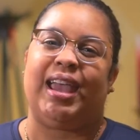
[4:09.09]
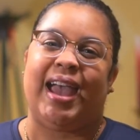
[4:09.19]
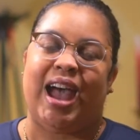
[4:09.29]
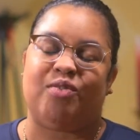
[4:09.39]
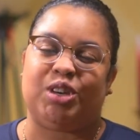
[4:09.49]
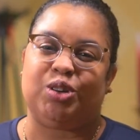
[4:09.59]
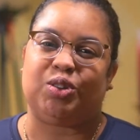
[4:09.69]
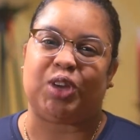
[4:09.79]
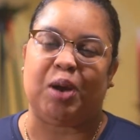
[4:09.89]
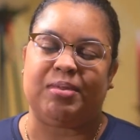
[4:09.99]
have a new
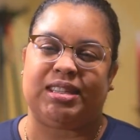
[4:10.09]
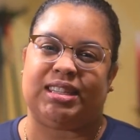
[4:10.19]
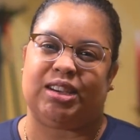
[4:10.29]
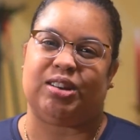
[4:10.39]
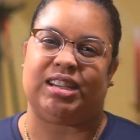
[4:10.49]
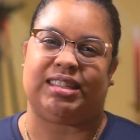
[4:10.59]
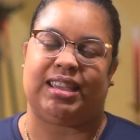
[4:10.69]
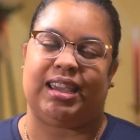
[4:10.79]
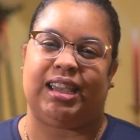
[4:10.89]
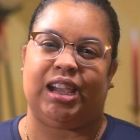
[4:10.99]
sermon series
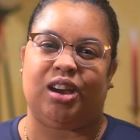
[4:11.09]
kicking